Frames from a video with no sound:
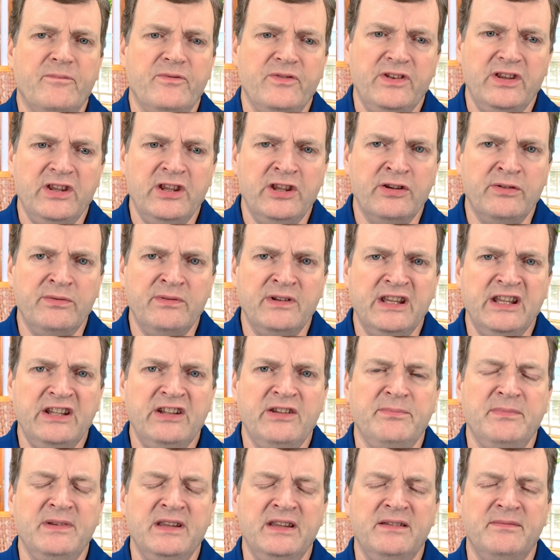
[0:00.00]
You need
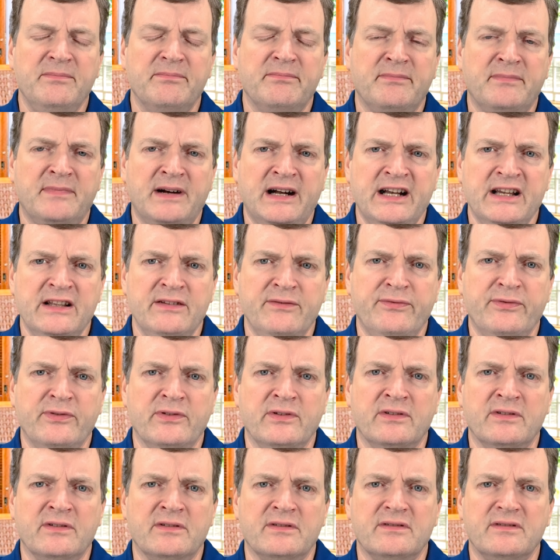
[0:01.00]
to be
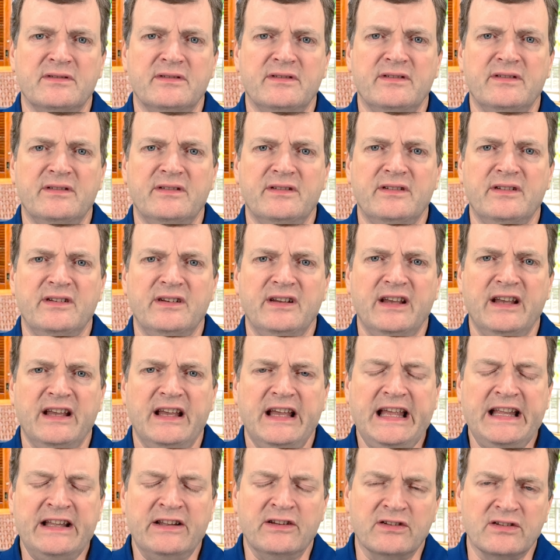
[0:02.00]
mindful
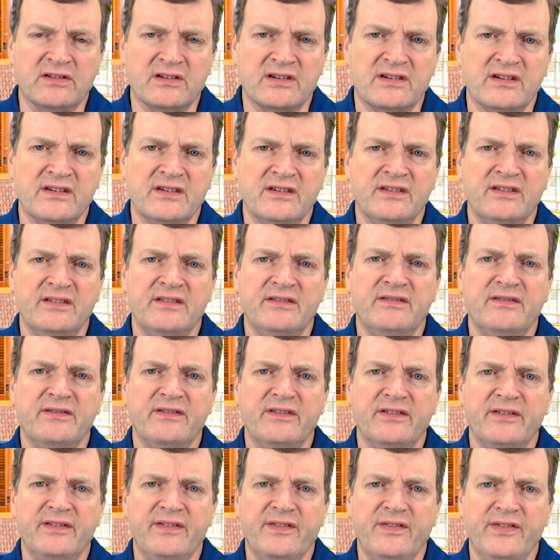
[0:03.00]
and learn
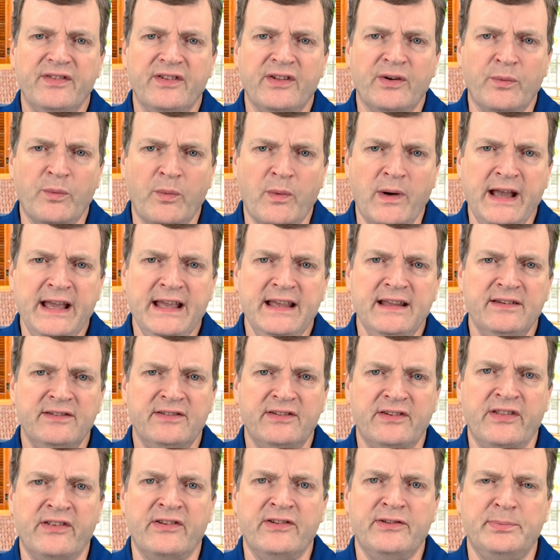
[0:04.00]
the ways
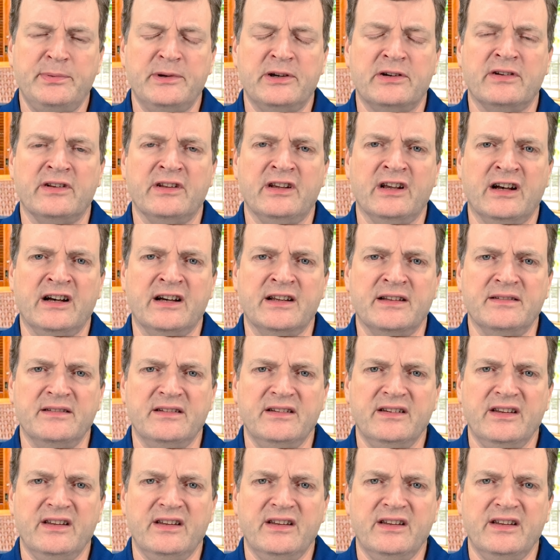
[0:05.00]
of the Spirit of God.